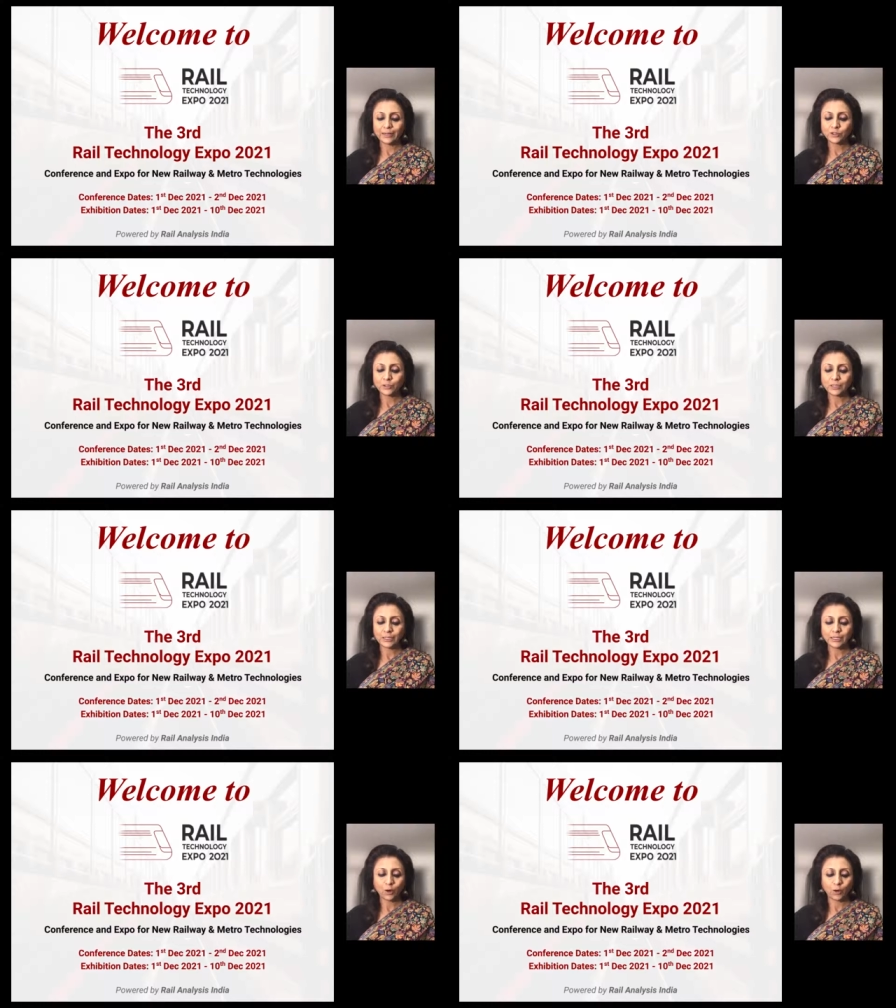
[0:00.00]

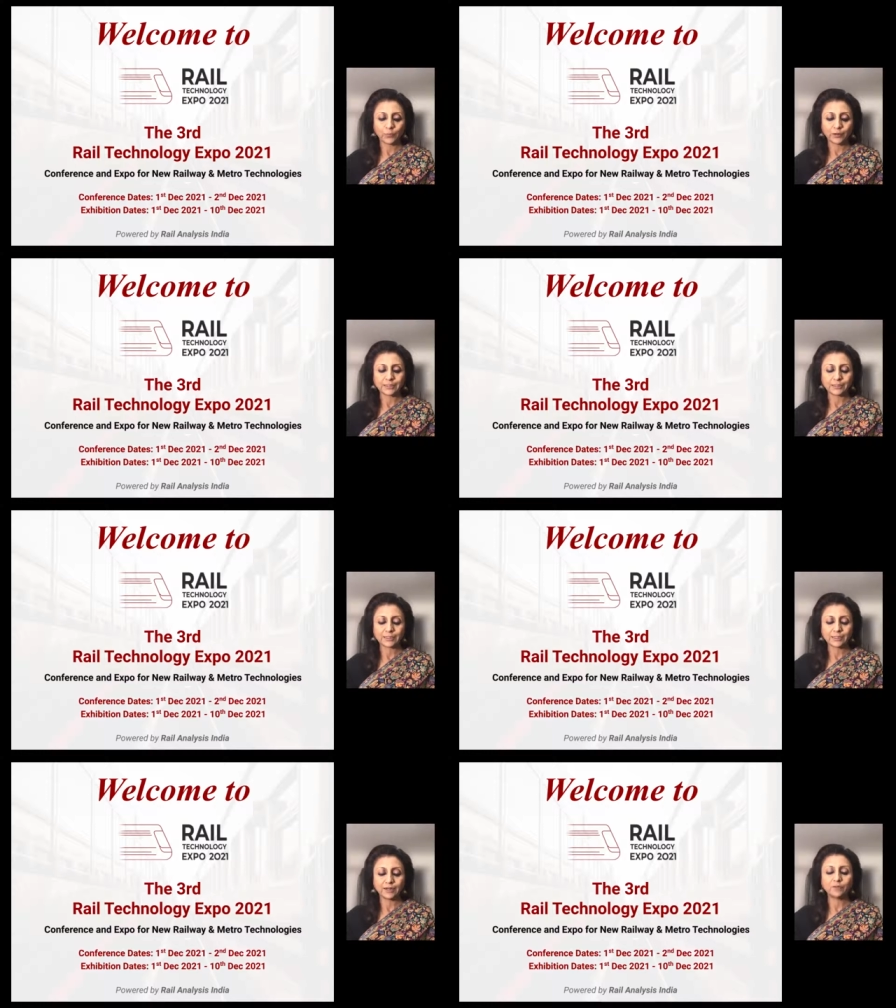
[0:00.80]
electrically
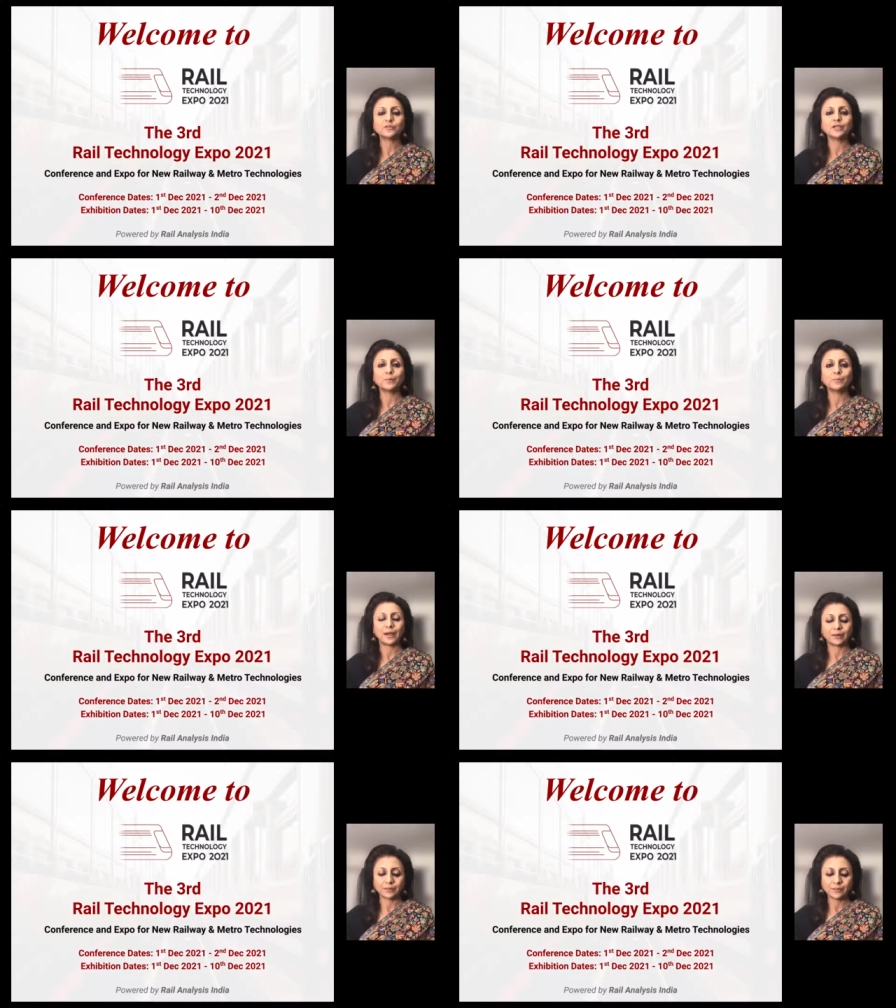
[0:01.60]
operated lifting
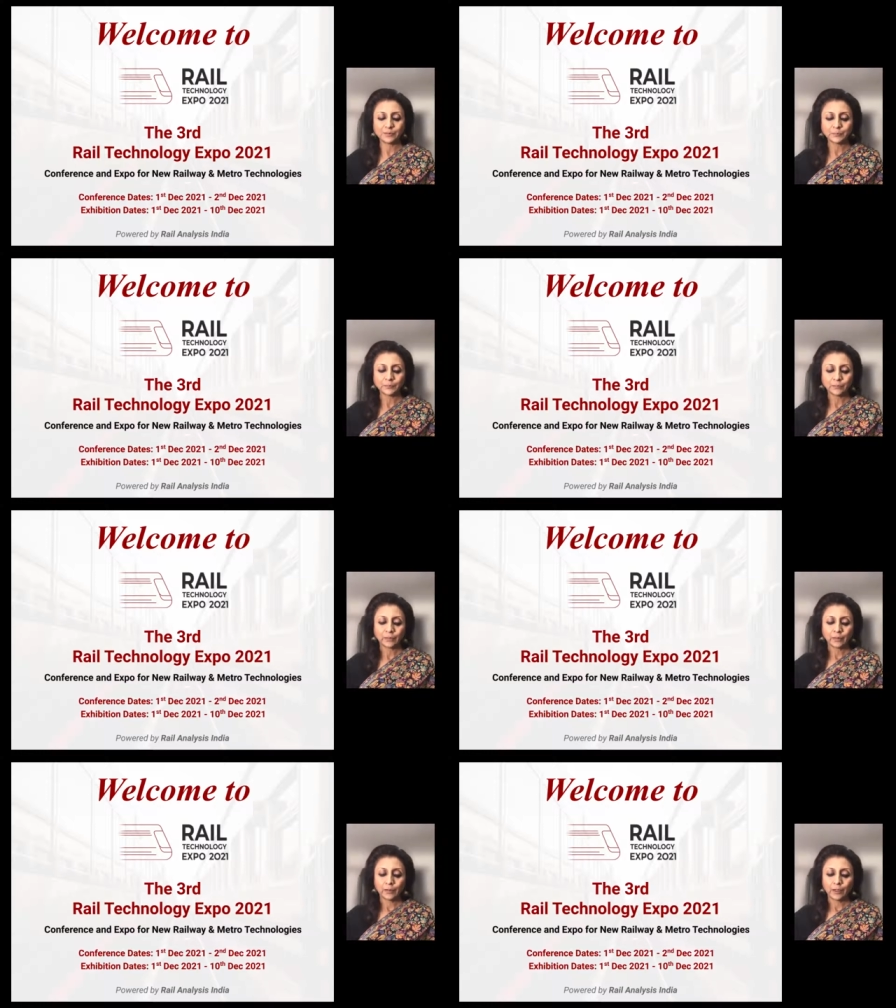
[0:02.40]
barriers
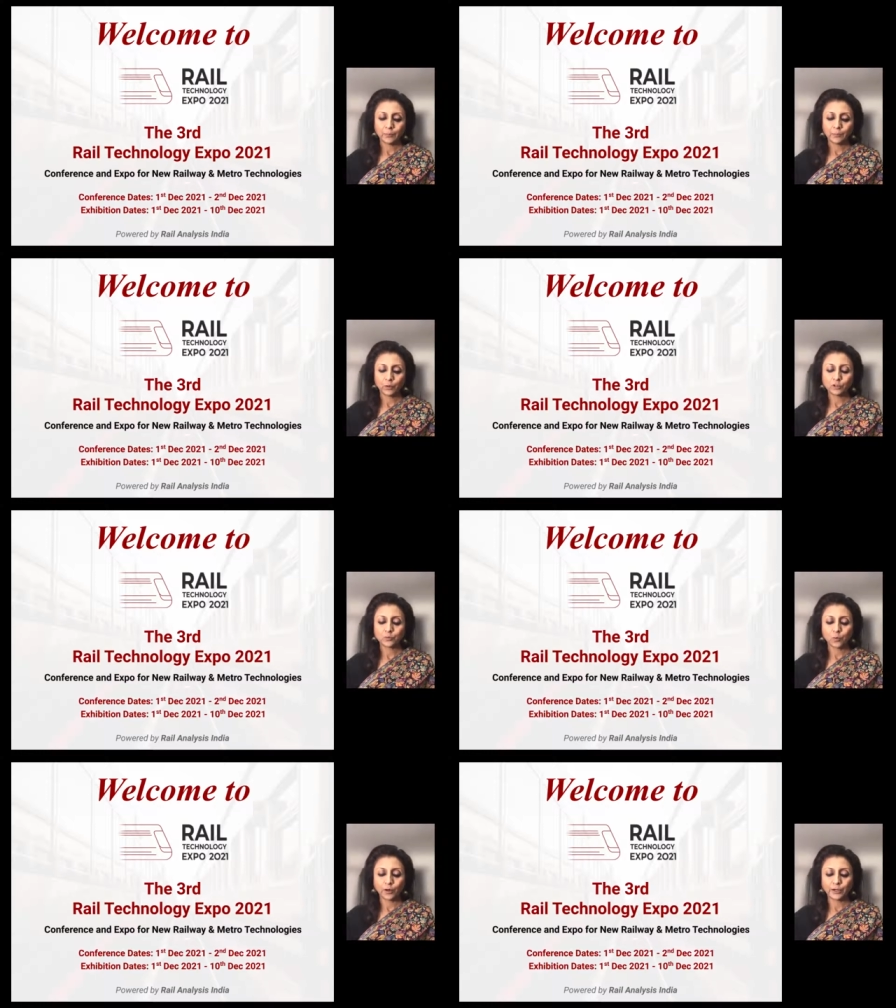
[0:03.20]
approach
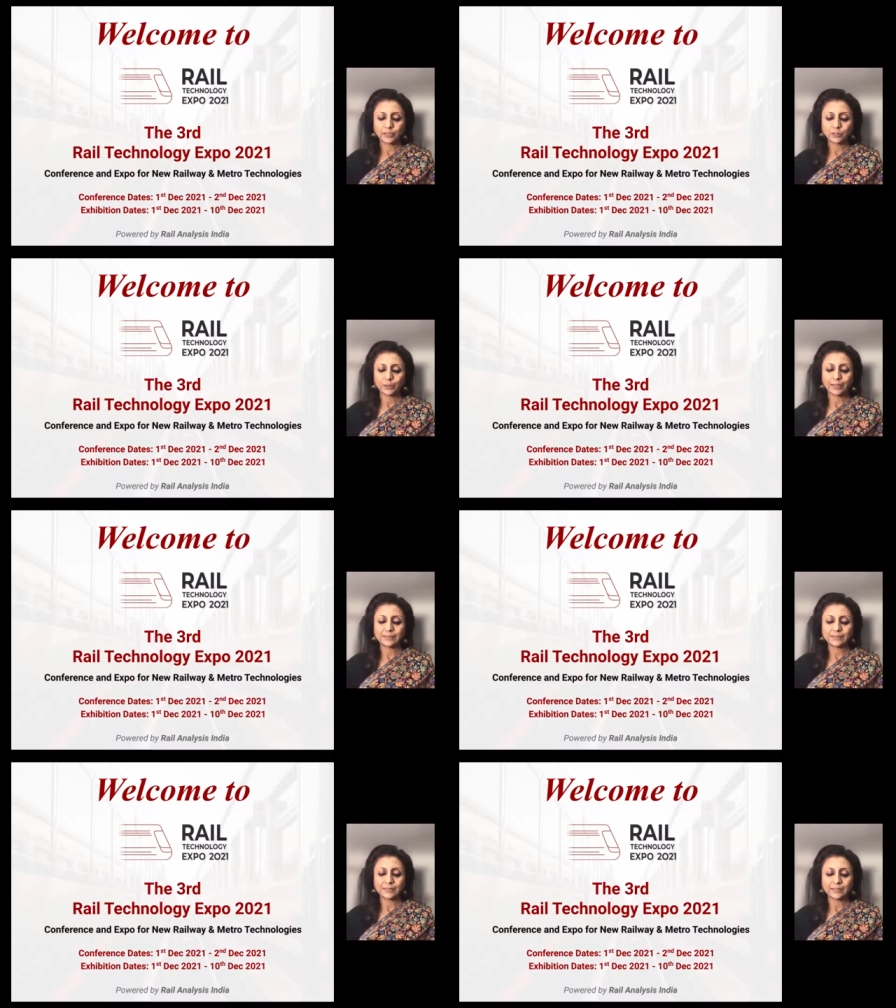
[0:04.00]
bonding to
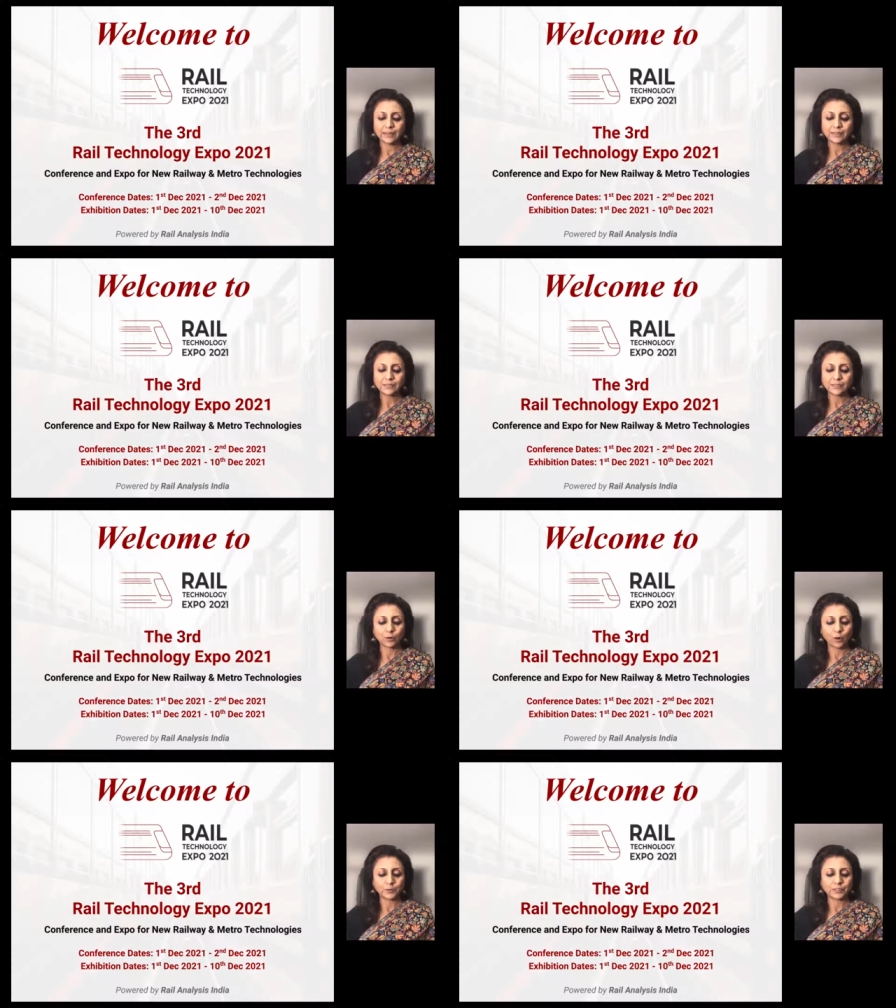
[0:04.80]
LC gates
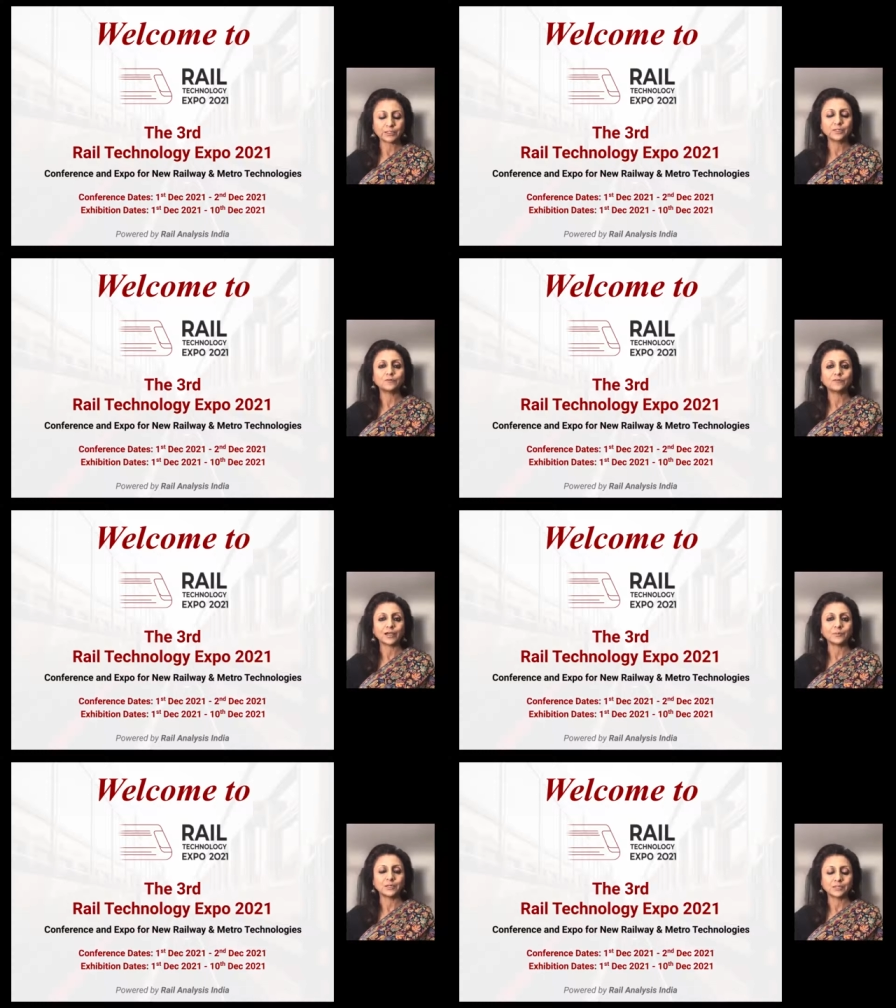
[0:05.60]
and optical
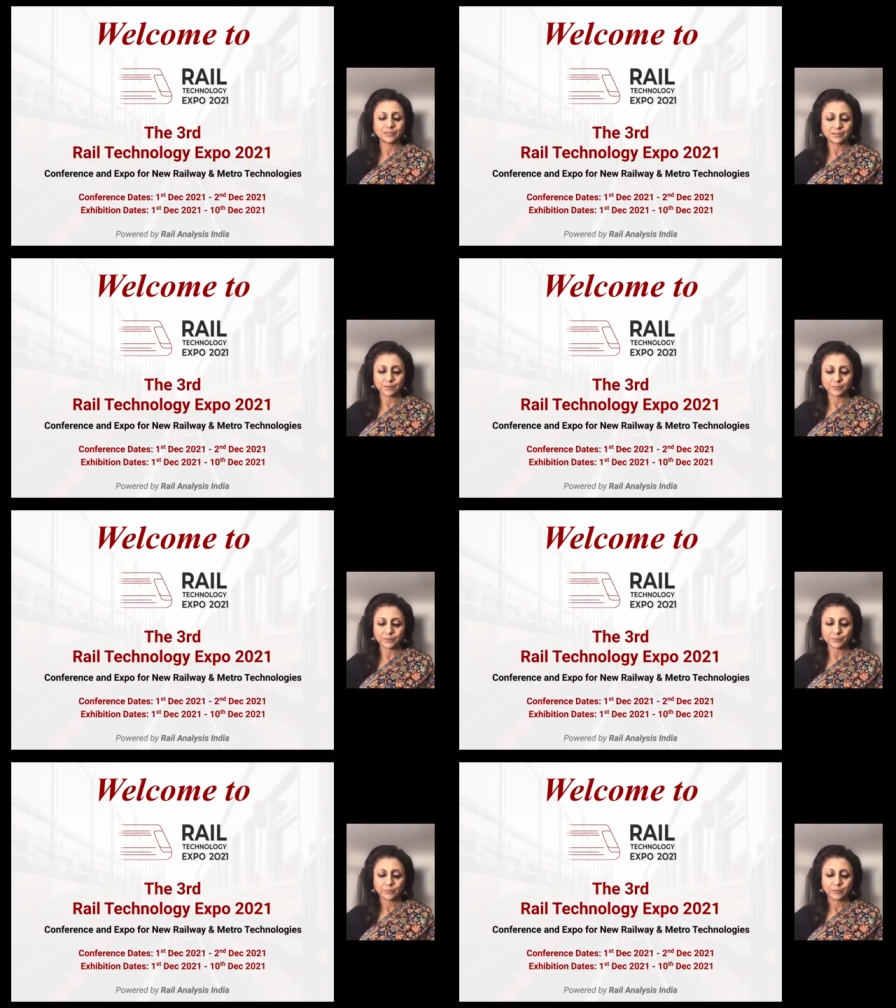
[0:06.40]
fiber systems.